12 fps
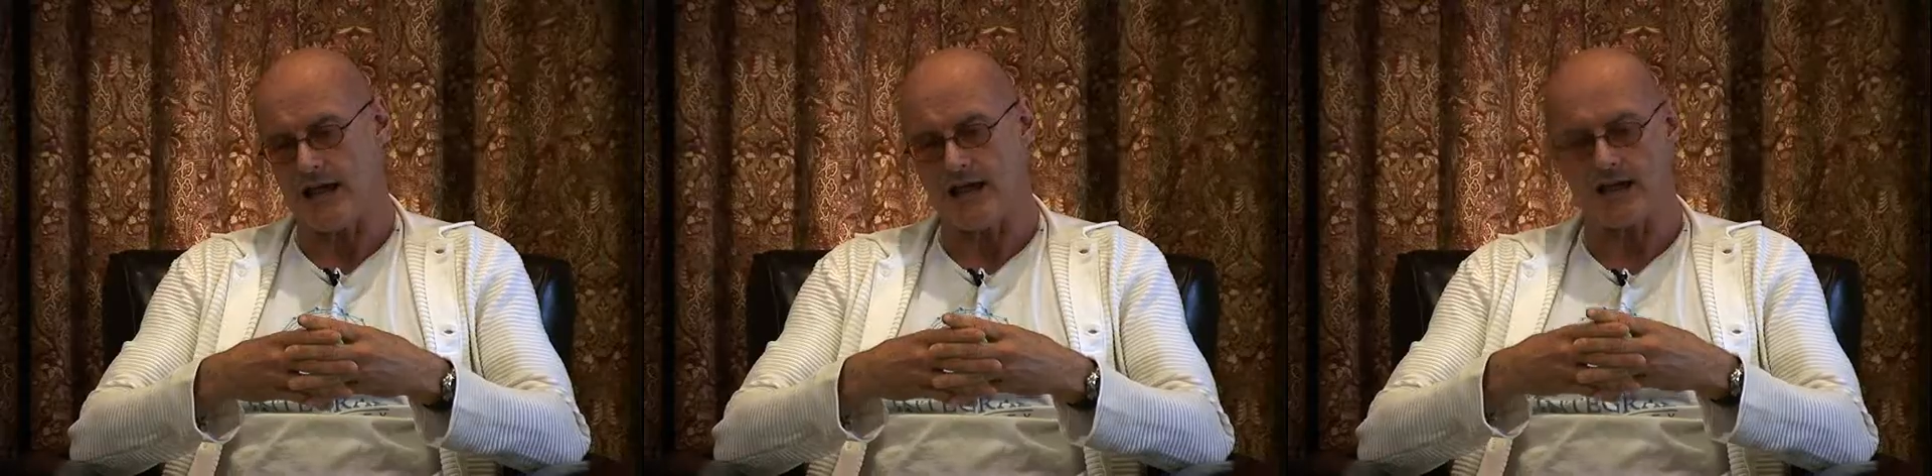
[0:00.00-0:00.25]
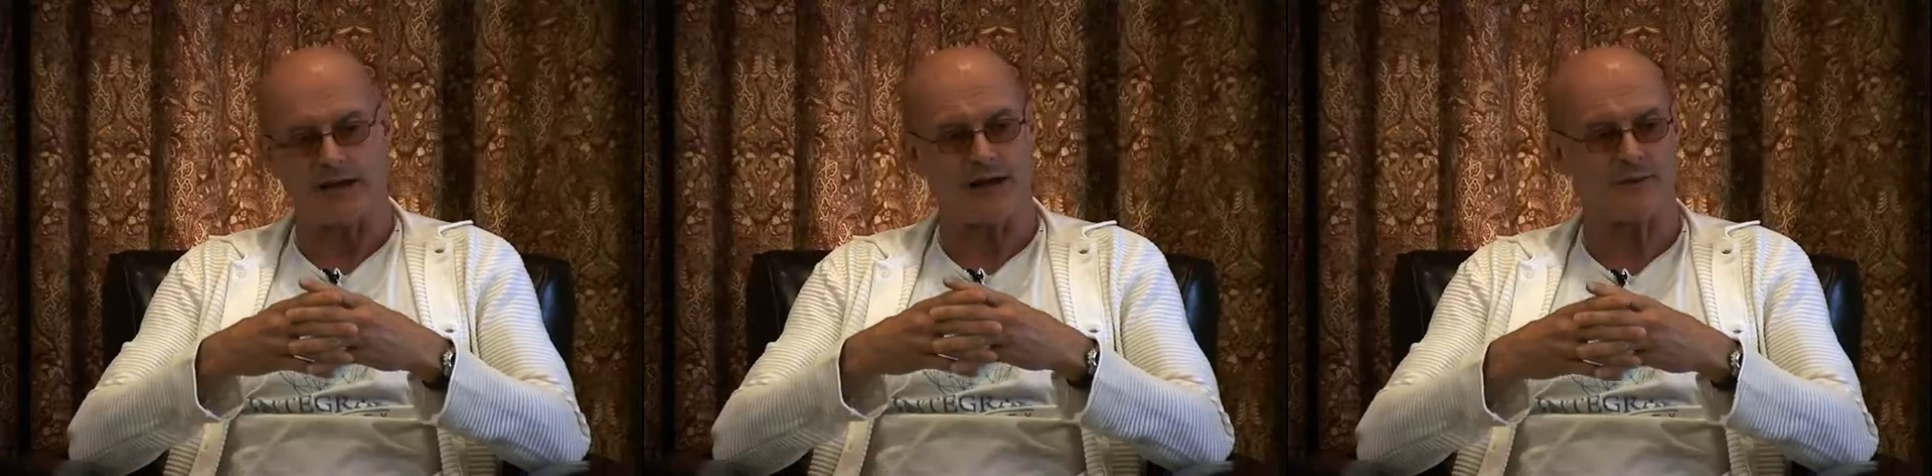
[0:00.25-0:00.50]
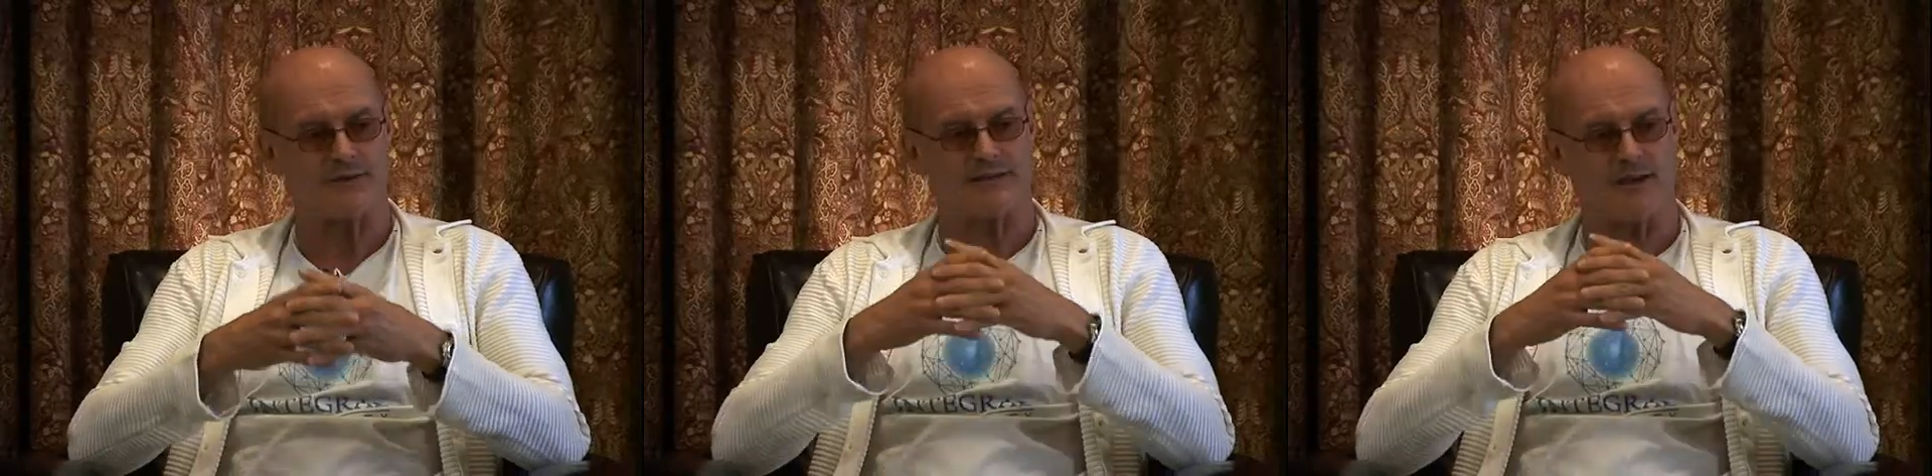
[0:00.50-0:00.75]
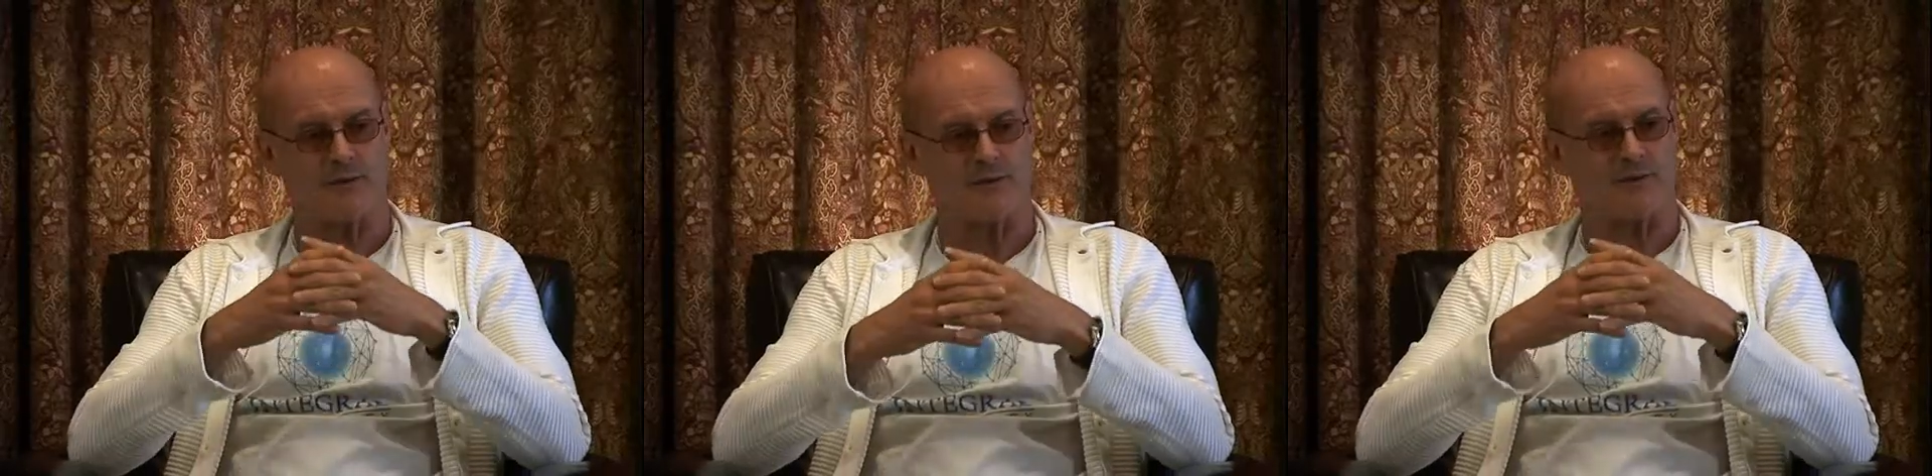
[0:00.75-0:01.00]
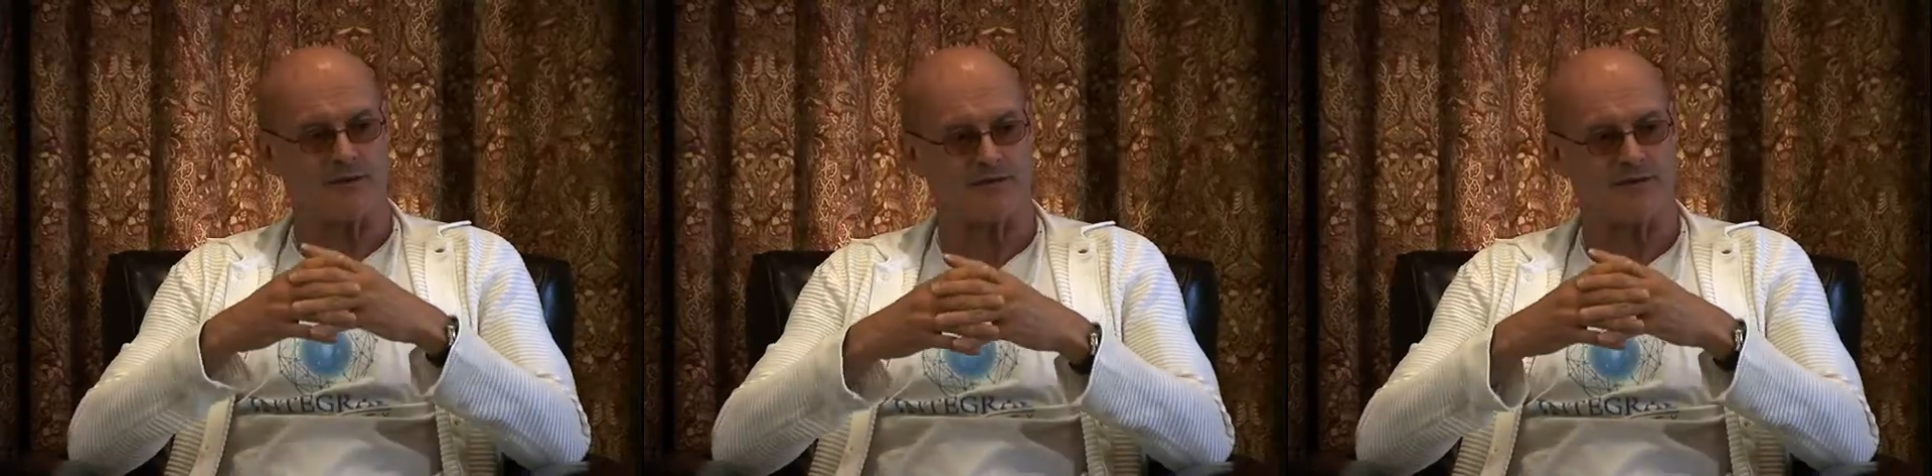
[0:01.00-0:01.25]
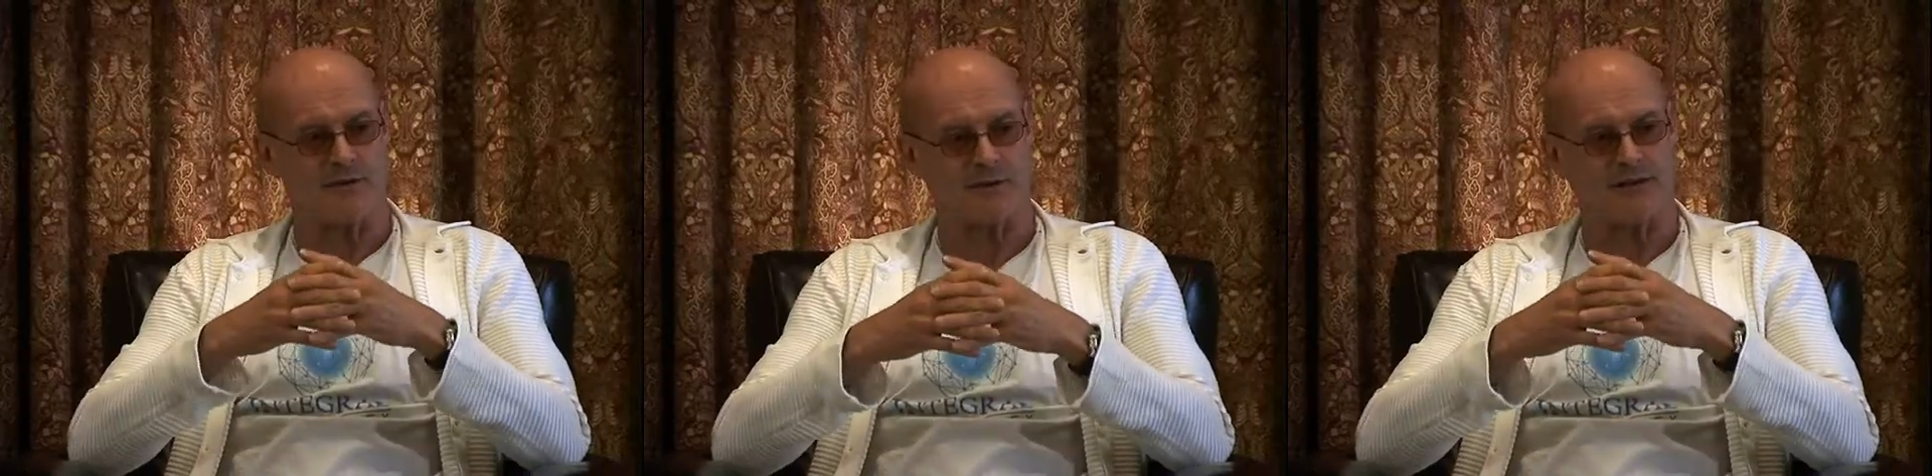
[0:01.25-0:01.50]
And I would say when we
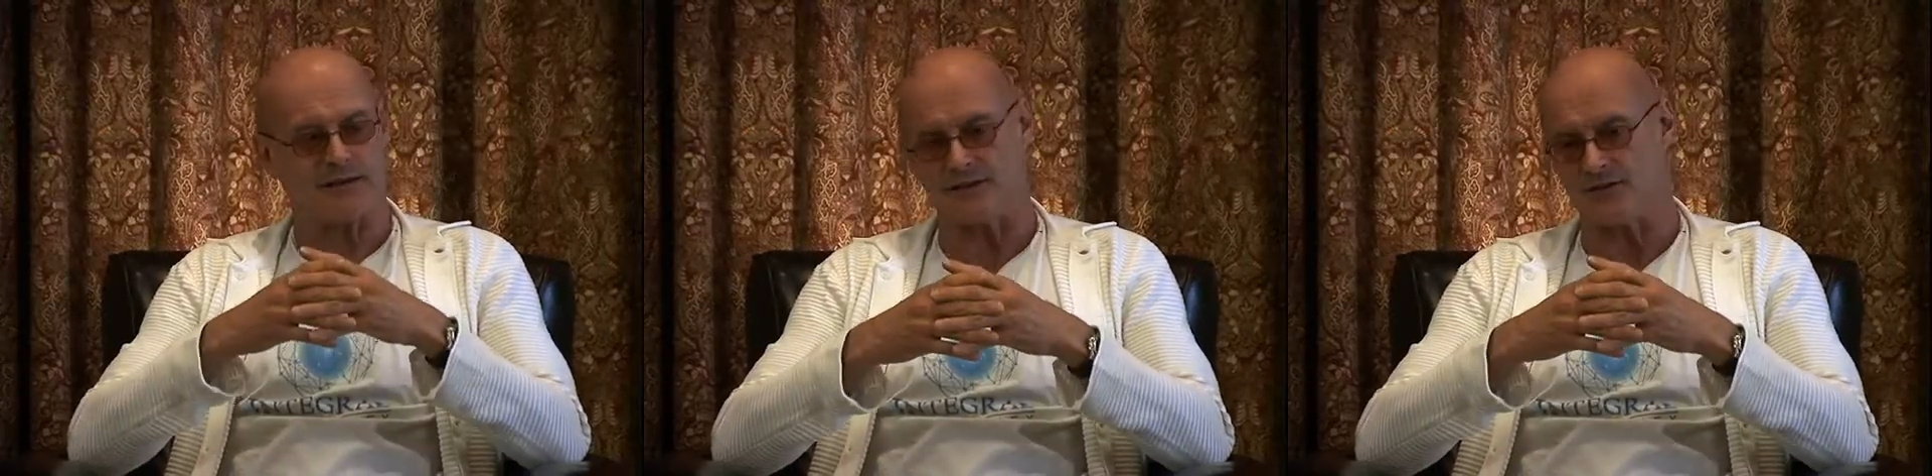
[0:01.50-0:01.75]
feel we can